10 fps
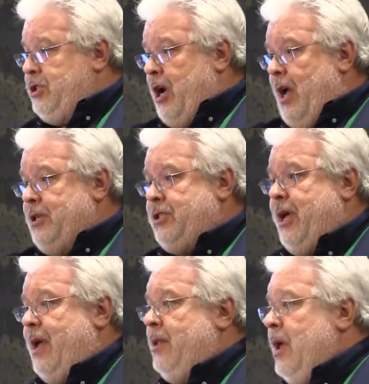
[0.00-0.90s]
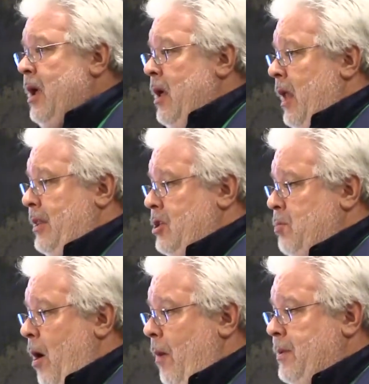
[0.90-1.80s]
John said, like the
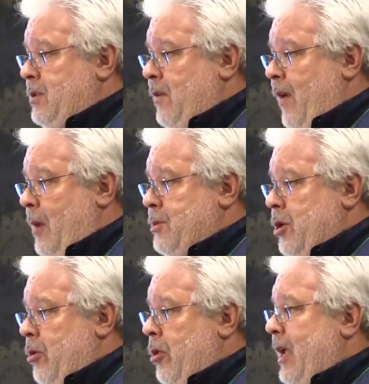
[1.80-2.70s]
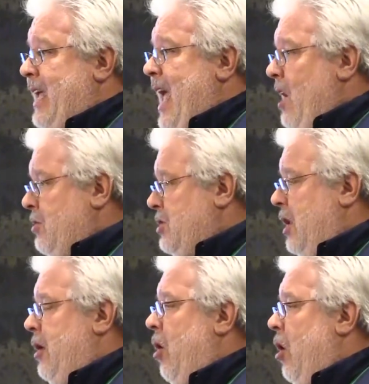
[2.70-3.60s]
Small Business Development Center. They're the
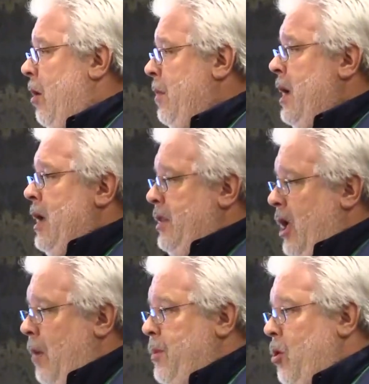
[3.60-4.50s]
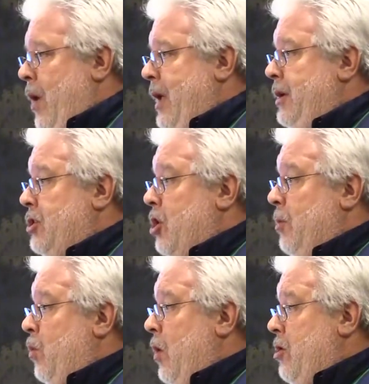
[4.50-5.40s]
counseling arm that help you go ahead and
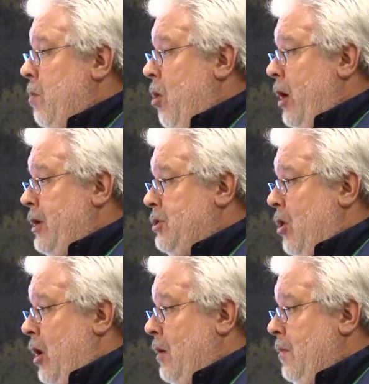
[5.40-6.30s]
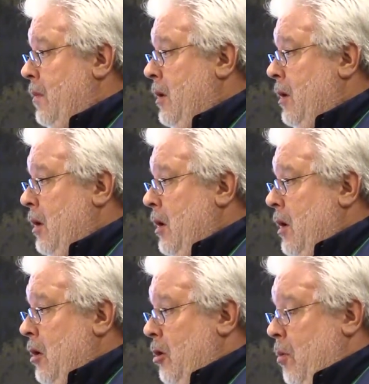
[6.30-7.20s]
determine where your markets are.
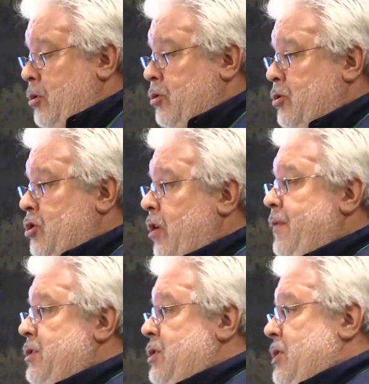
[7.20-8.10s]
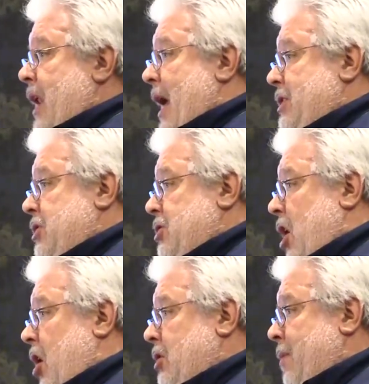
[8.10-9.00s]
Commercial services that I just
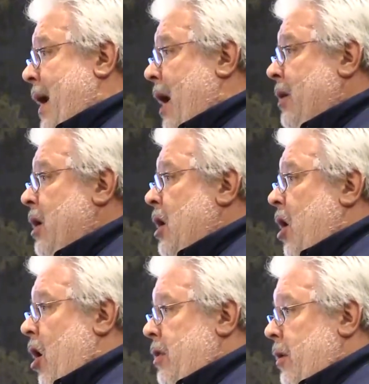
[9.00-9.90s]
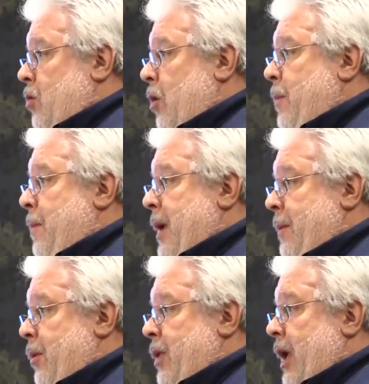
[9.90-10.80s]
talked about are the group of
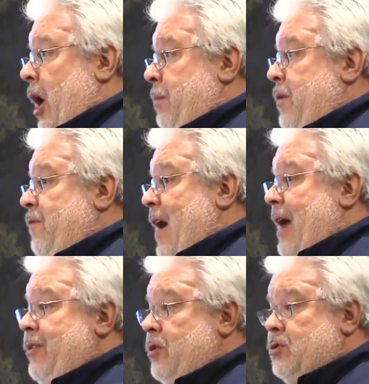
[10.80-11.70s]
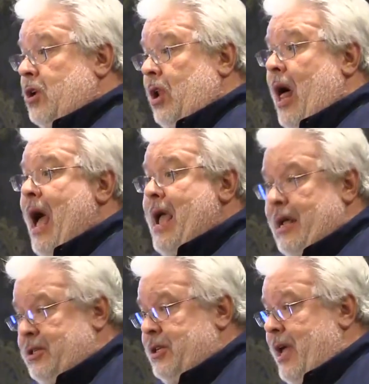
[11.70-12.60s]
people that help you find those
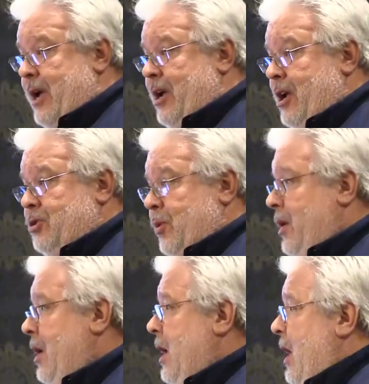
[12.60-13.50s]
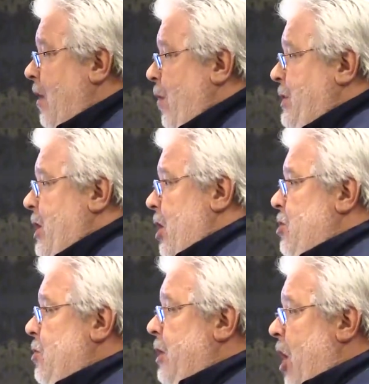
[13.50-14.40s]
clients in that country. If we tell
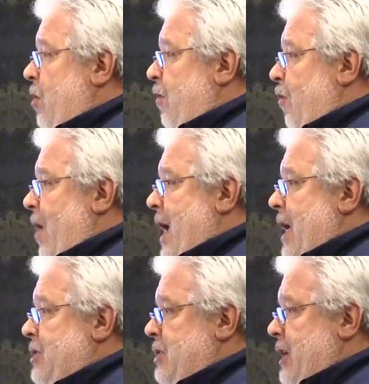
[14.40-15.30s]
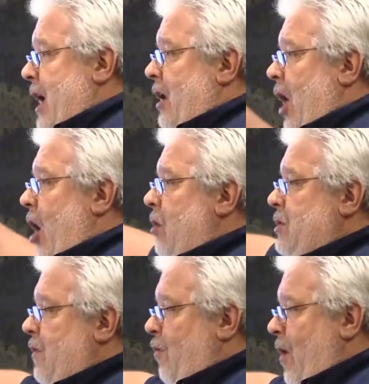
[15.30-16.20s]
you to go to France and take
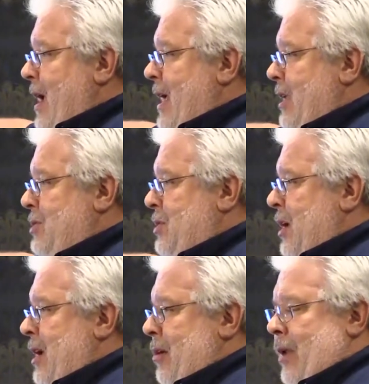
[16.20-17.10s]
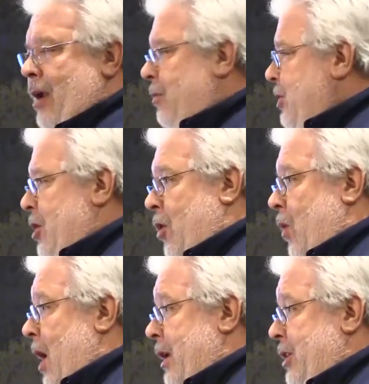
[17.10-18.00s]
logs to France, well, that don't do you a whole
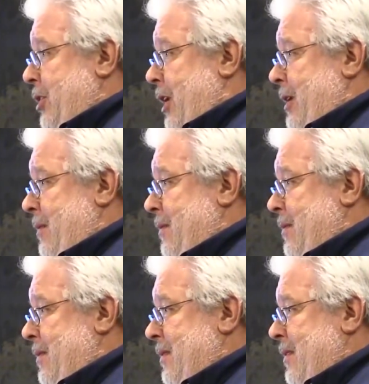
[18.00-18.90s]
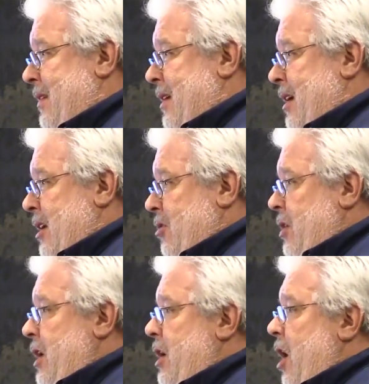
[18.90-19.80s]
lot of good. You
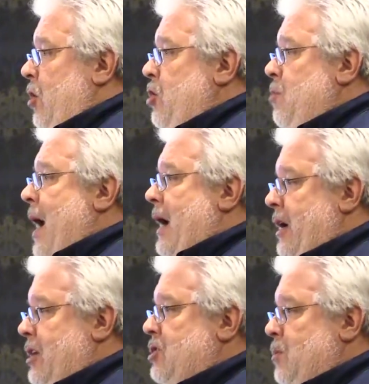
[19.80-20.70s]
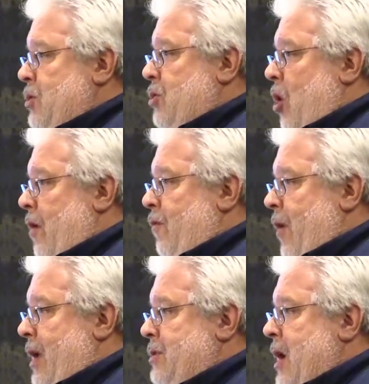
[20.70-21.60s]
need to know who my customers are in
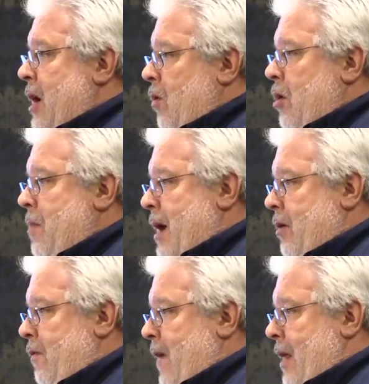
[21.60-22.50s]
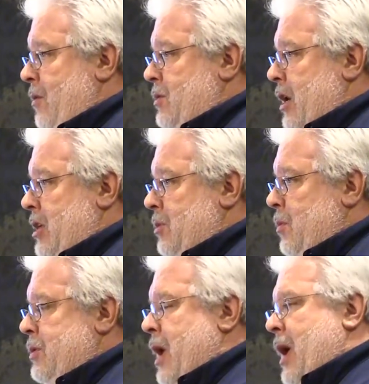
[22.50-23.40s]
France. Where am I going to find those
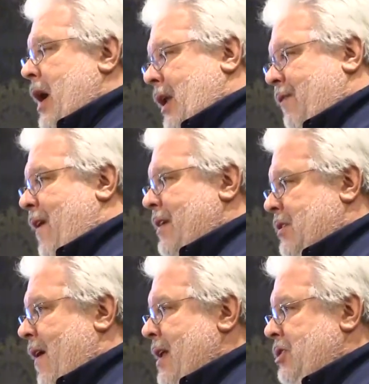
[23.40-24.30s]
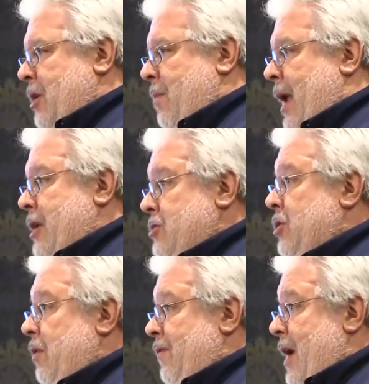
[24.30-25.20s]
customers? And if I find somebody, who's
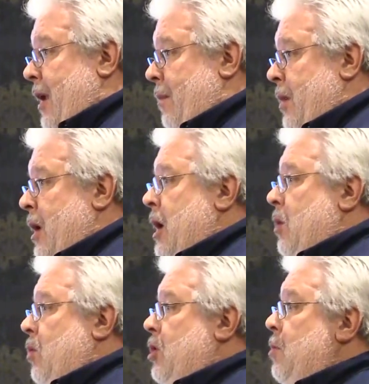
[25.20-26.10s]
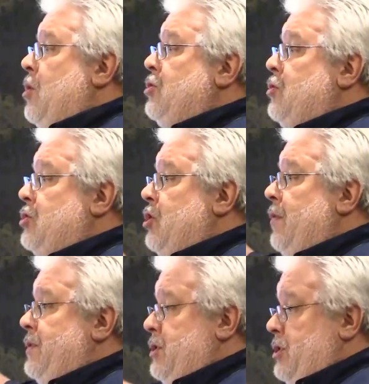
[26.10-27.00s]
going to vet them? Well, commercial
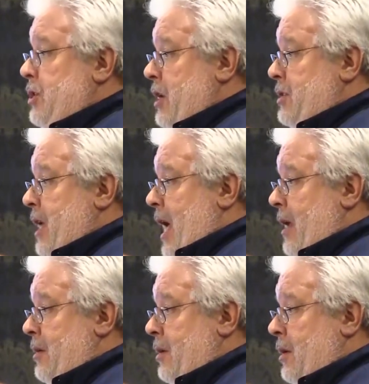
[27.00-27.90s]
services does that.